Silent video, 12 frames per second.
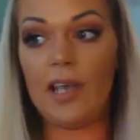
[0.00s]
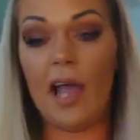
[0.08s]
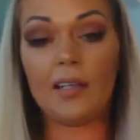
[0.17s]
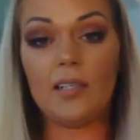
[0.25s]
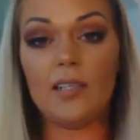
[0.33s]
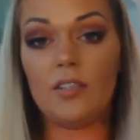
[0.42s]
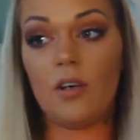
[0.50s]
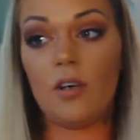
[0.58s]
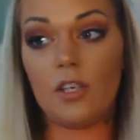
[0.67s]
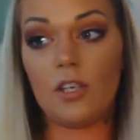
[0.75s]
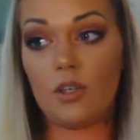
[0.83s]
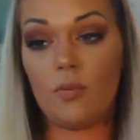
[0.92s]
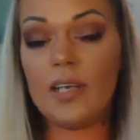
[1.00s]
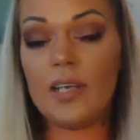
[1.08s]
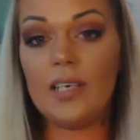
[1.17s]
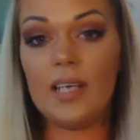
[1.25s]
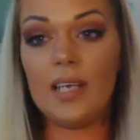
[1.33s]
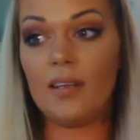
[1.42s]
cactus are a
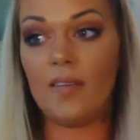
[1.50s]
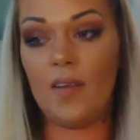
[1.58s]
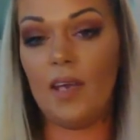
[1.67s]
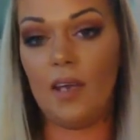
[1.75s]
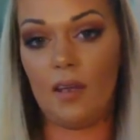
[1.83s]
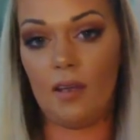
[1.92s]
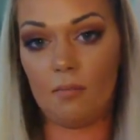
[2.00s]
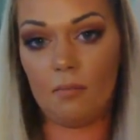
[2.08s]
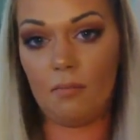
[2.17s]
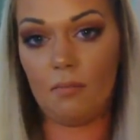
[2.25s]
trending thing.